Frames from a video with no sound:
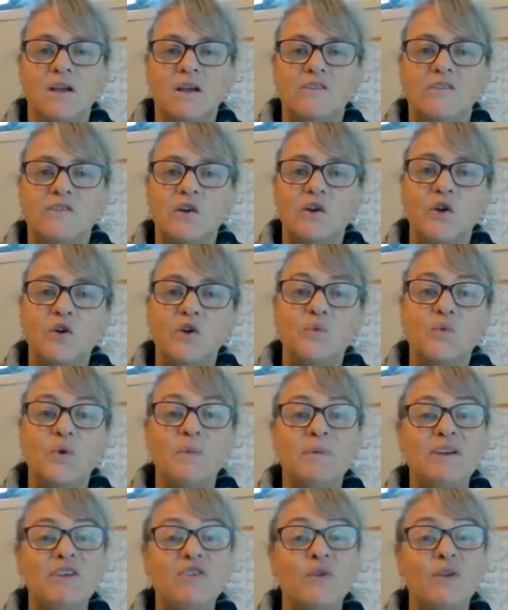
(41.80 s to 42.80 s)
So we've
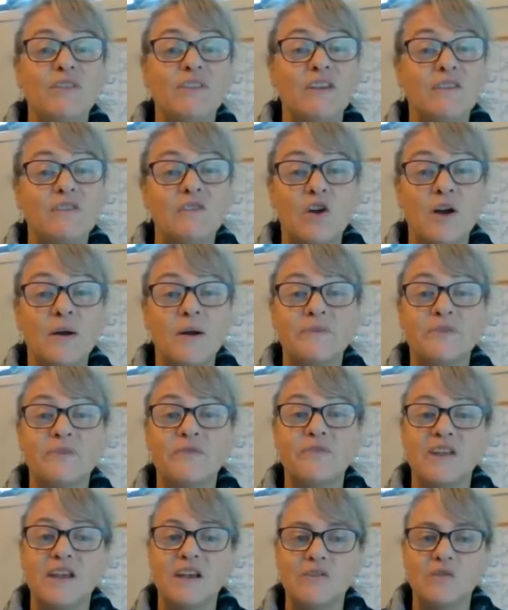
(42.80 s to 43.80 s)
been doing these types of
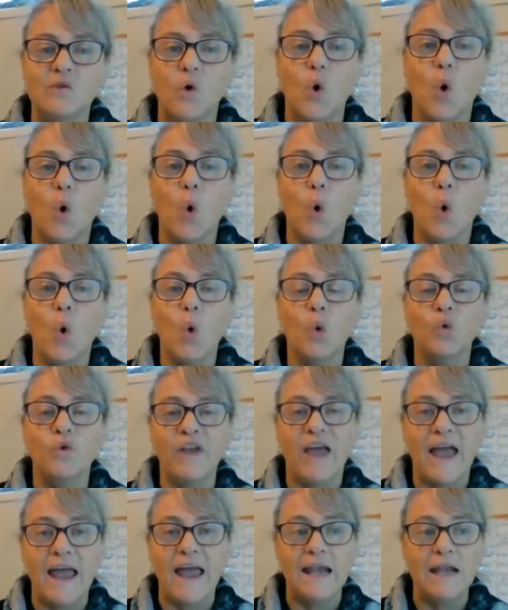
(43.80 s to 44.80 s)
things all
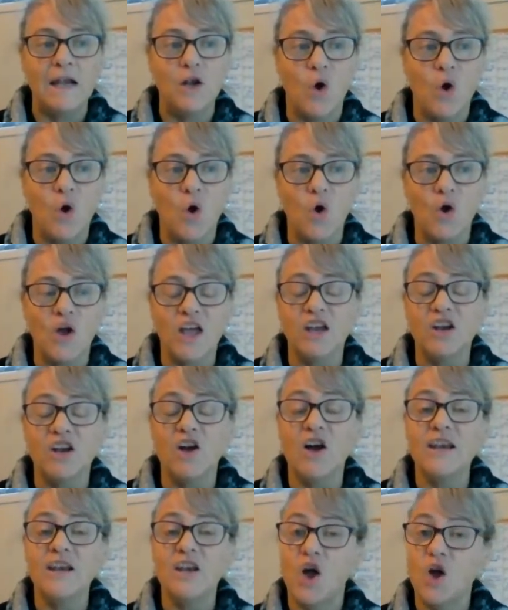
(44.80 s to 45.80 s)
day long, and
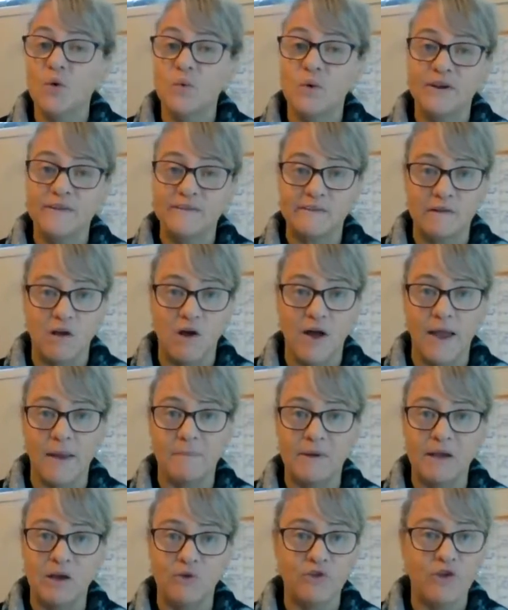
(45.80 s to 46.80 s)
I know what it's like
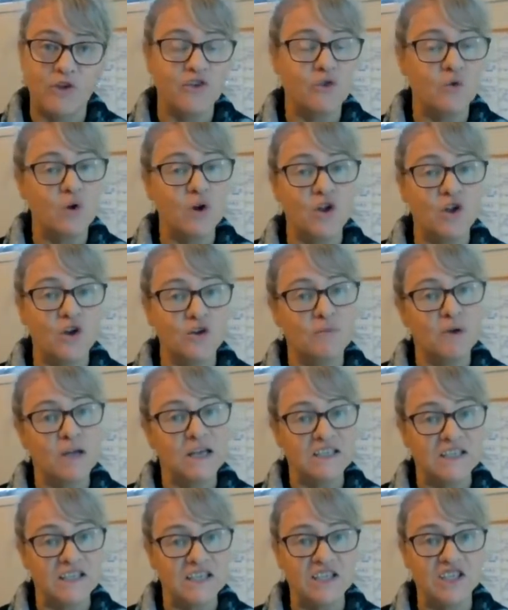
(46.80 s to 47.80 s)
because I do a lot of
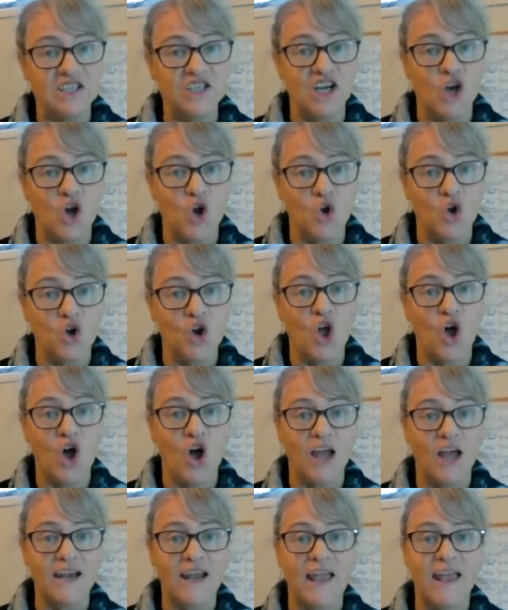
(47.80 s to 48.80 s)
my teaching
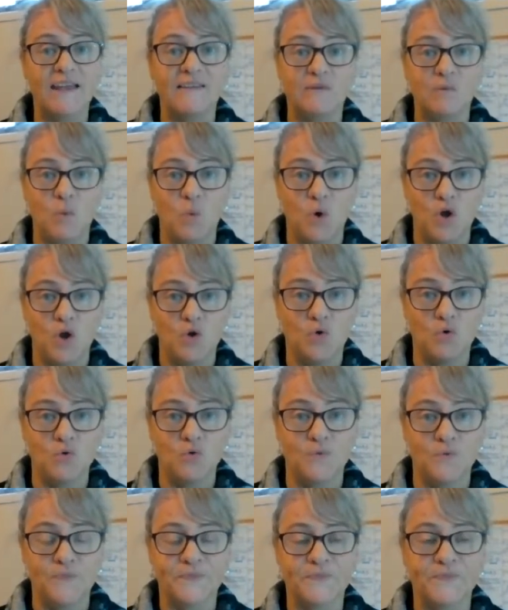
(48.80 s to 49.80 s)
online as
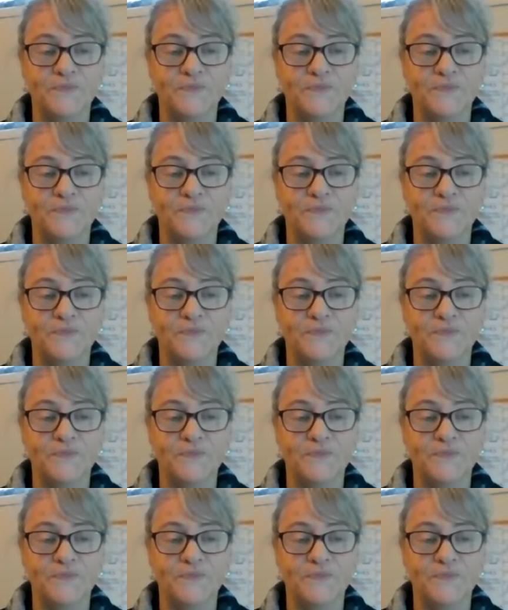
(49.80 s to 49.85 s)
well,